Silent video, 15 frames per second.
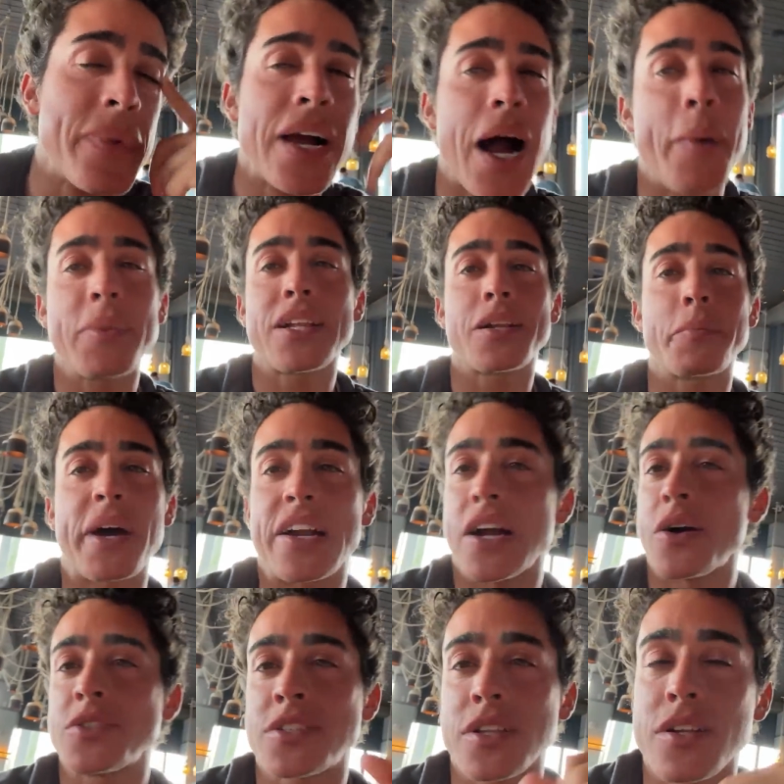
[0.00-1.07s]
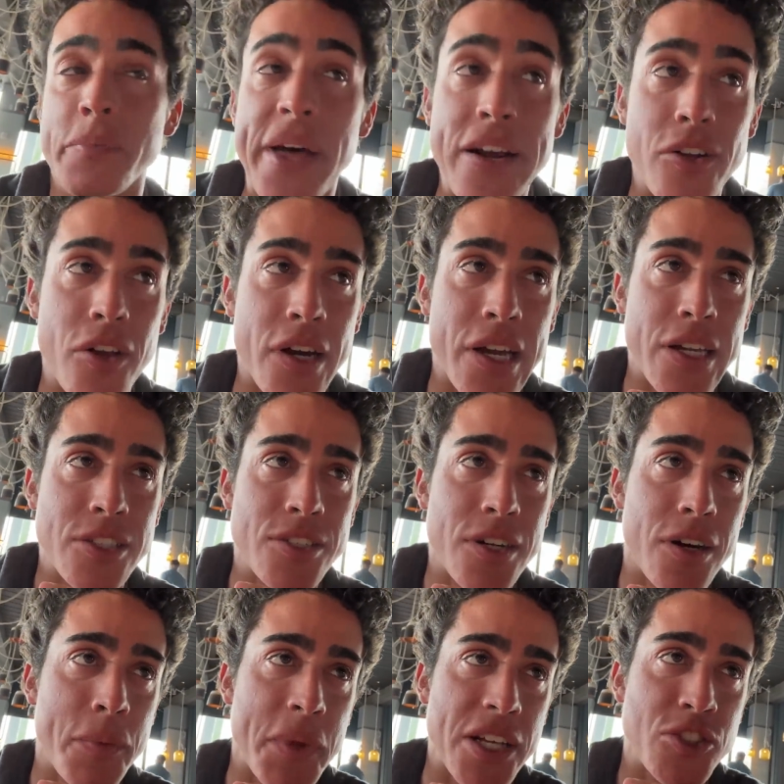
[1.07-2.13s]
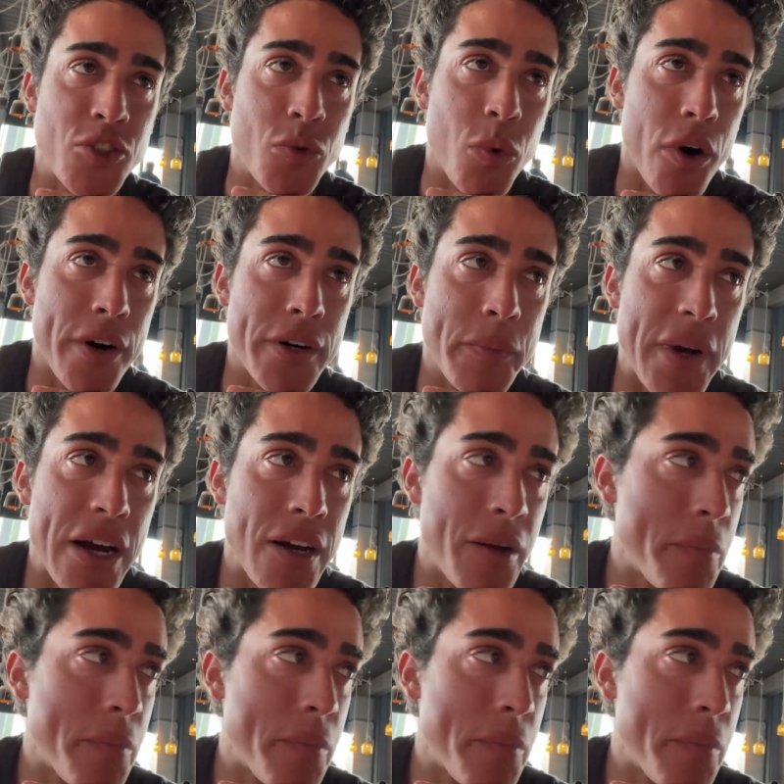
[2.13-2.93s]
I'm a little better. I was a little better looking, so I'm not too worried about it.